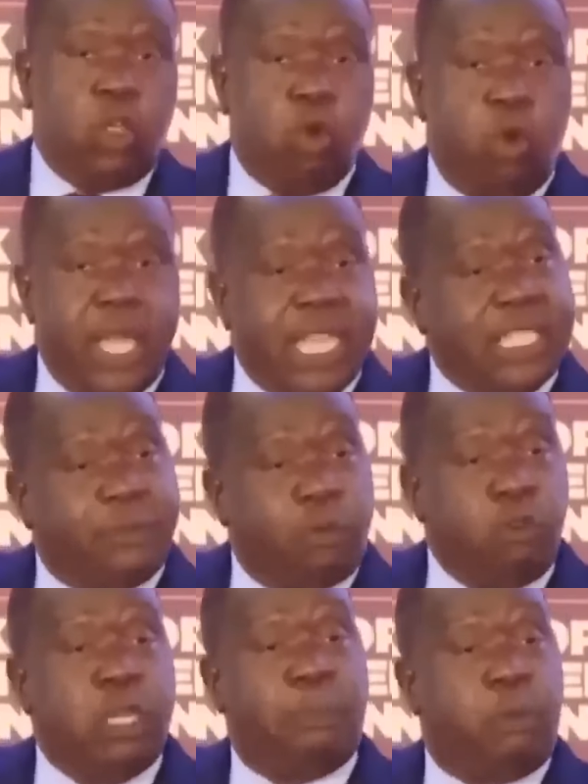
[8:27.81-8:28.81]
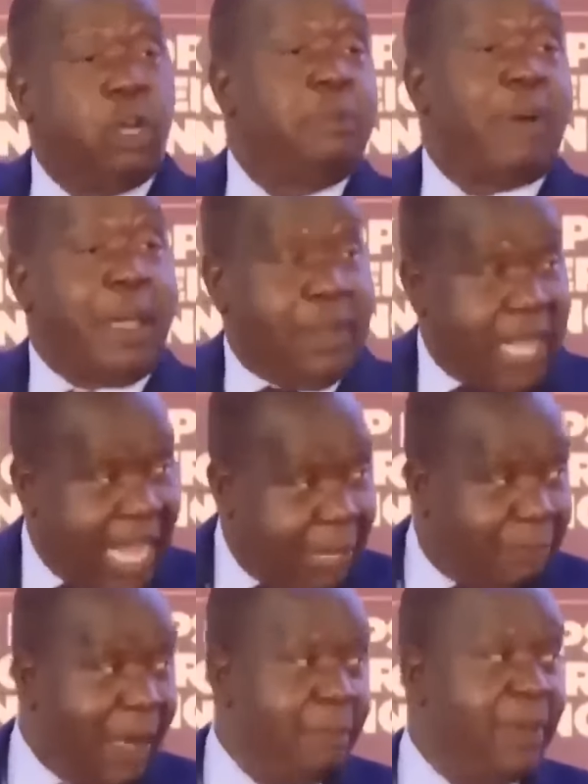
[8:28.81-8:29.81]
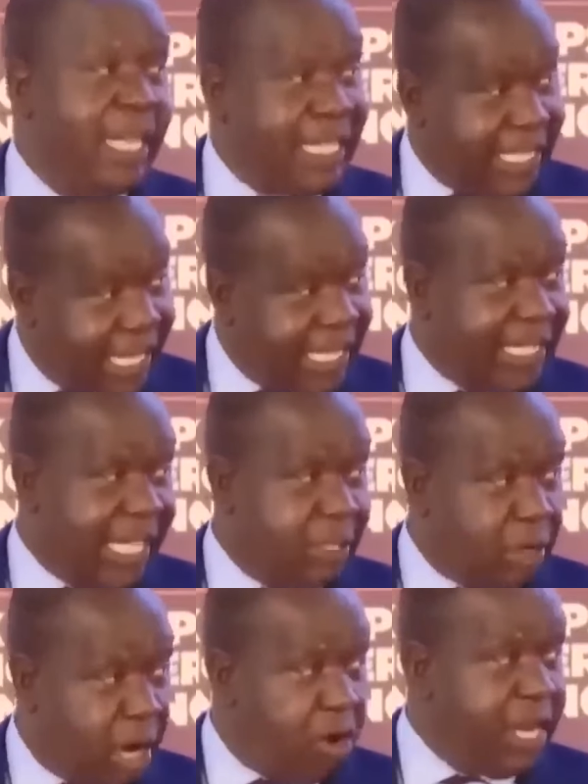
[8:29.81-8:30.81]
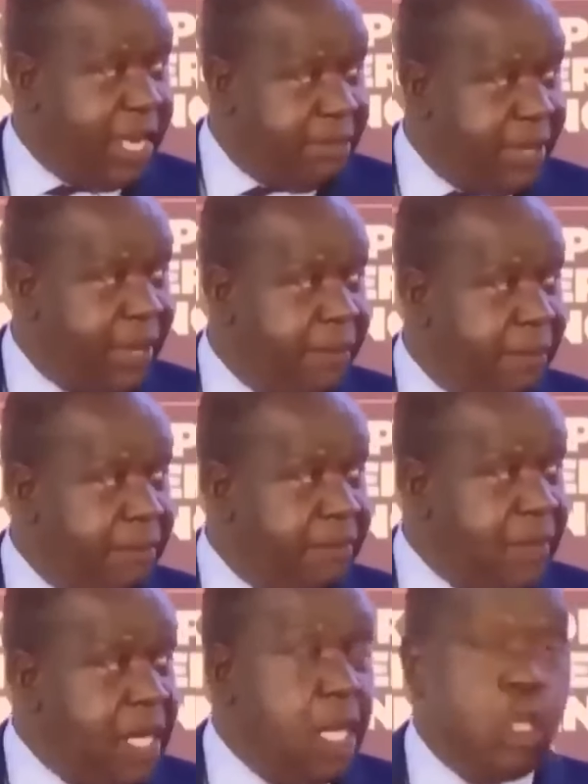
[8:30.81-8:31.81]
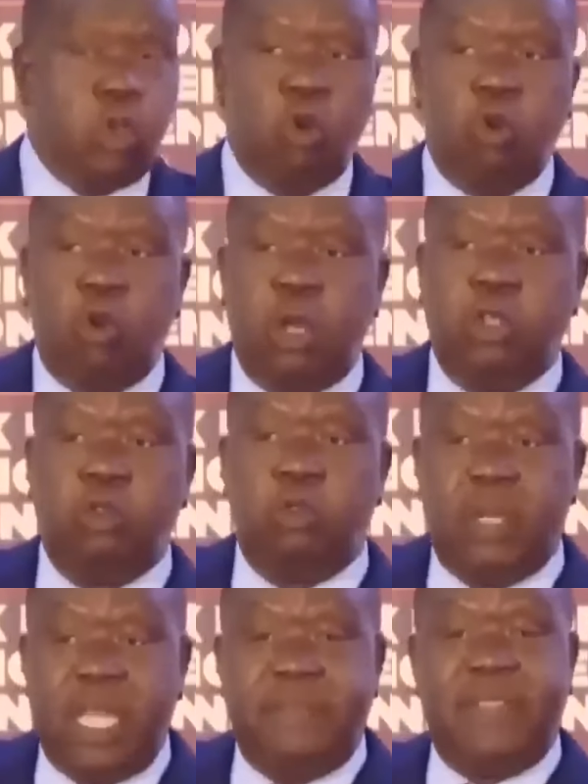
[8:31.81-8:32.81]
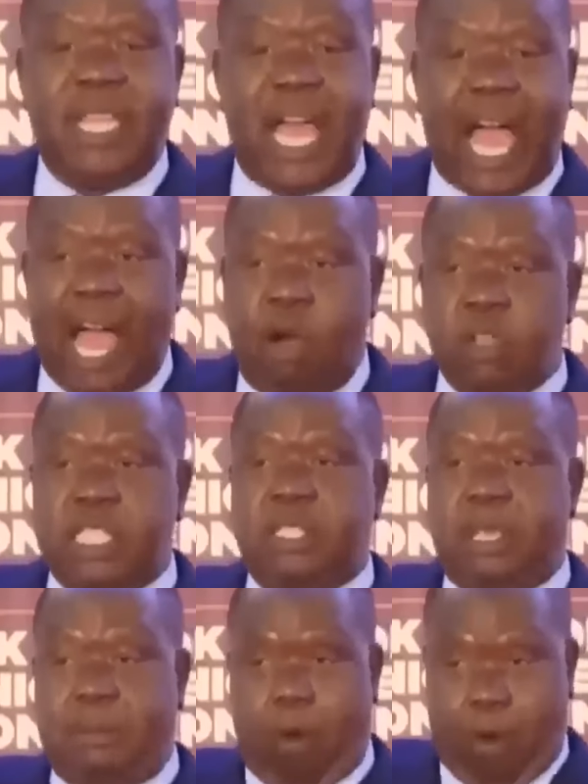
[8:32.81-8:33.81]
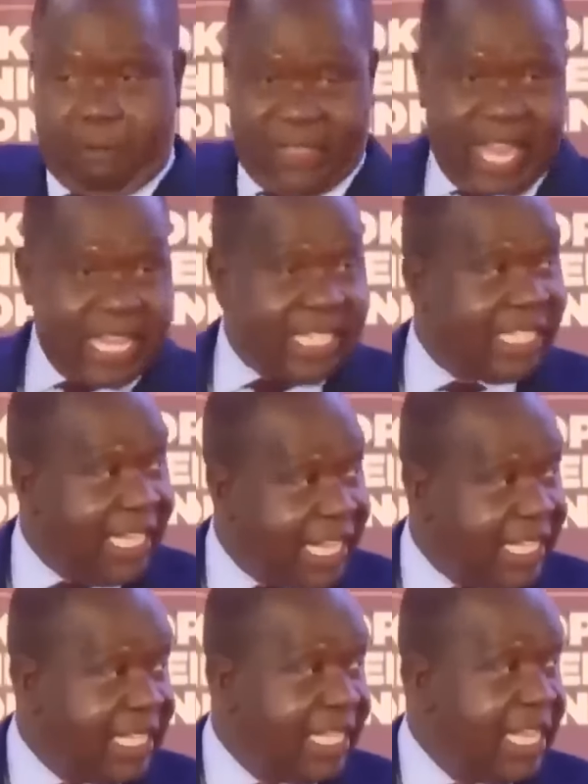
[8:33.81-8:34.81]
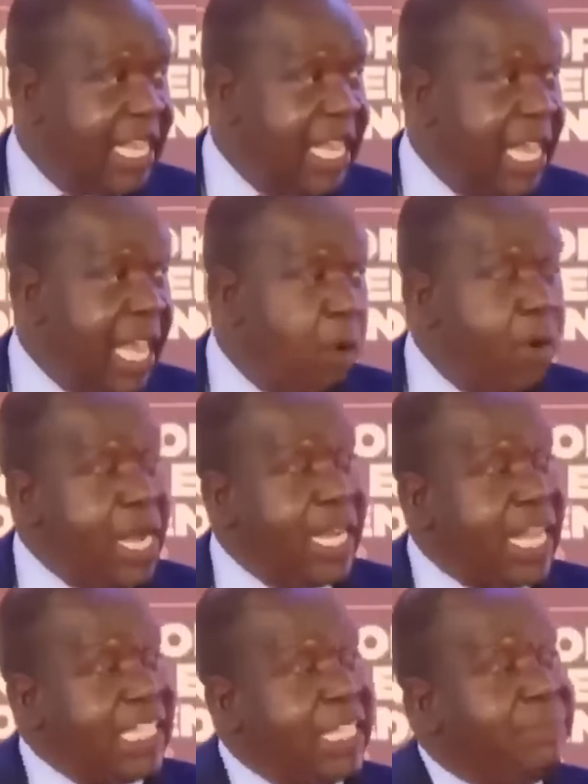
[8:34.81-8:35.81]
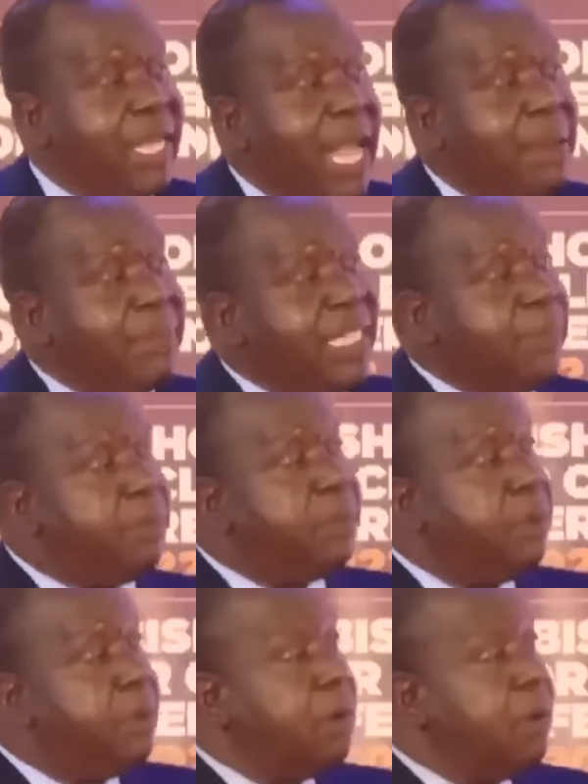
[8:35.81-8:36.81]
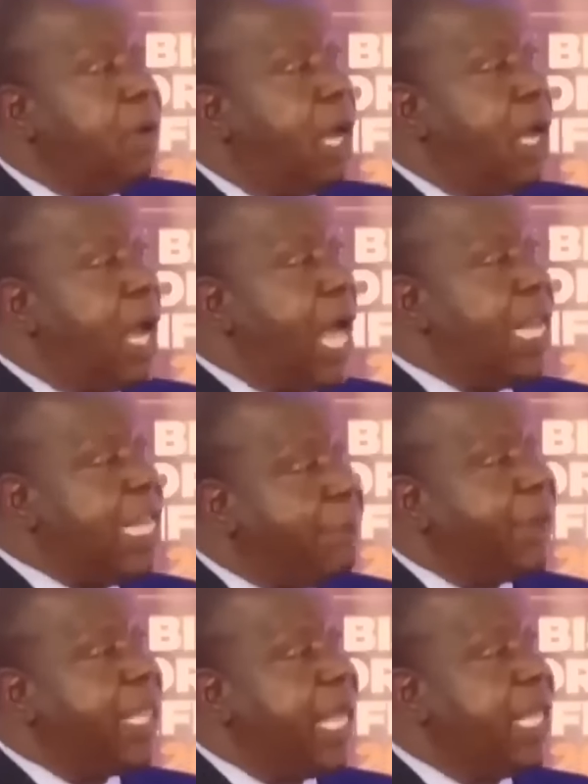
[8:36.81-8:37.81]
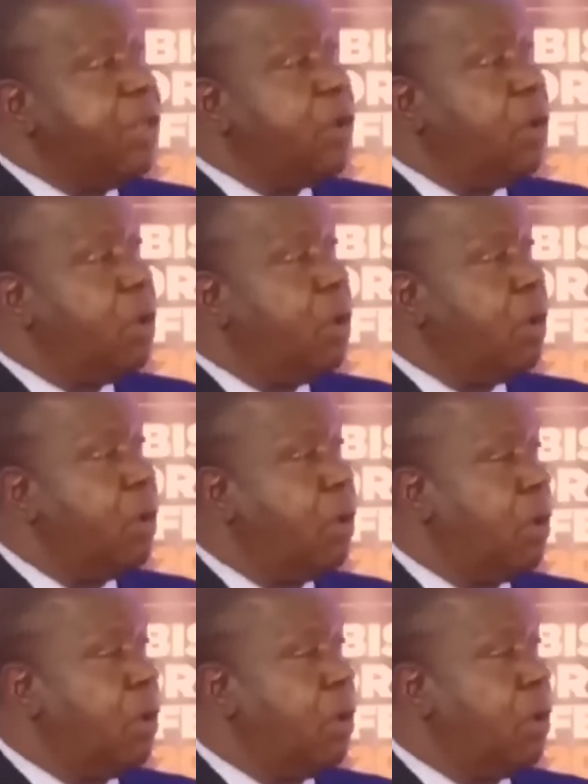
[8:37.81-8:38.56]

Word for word: You eat food bought by that public state that you are condemning. You live in a house of that state. When does it become deep and deeper than you?